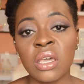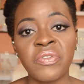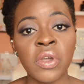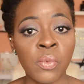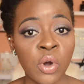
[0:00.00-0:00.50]
If
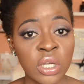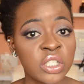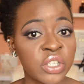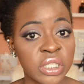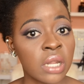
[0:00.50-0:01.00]
you're more
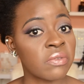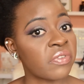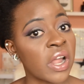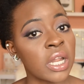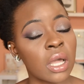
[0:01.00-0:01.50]
interested in
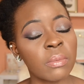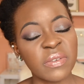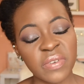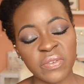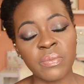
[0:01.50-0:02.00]
finding out my
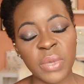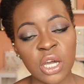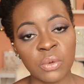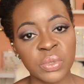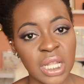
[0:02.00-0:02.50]
favorite
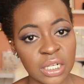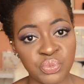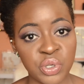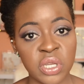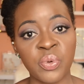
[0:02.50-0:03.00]
makeup
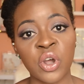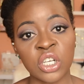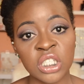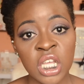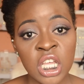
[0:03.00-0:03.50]
/ beauty products,